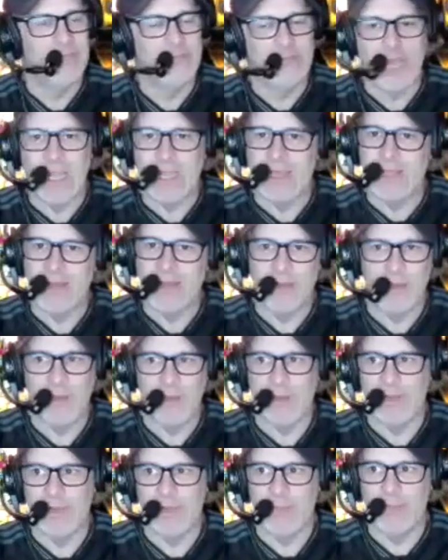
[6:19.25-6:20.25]
not going to
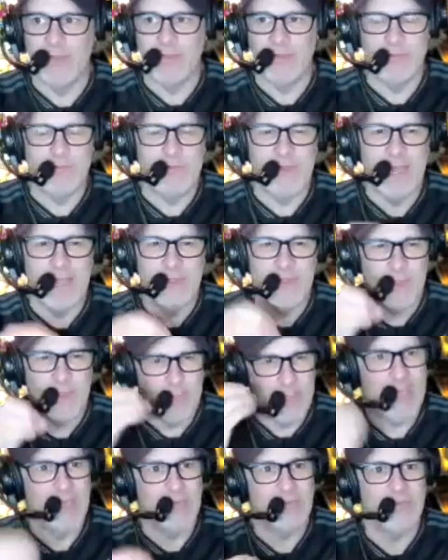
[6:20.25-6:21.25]
do it i mean do you find the
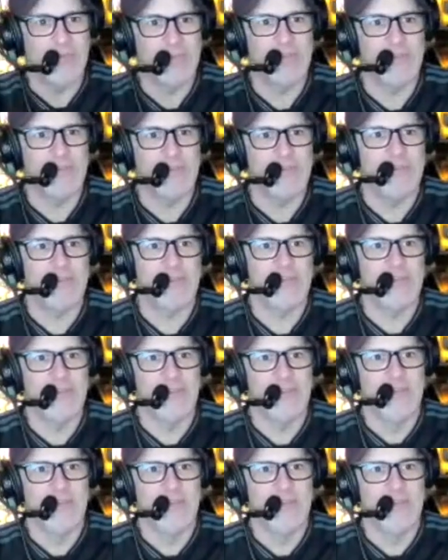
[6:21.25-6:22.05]
patience is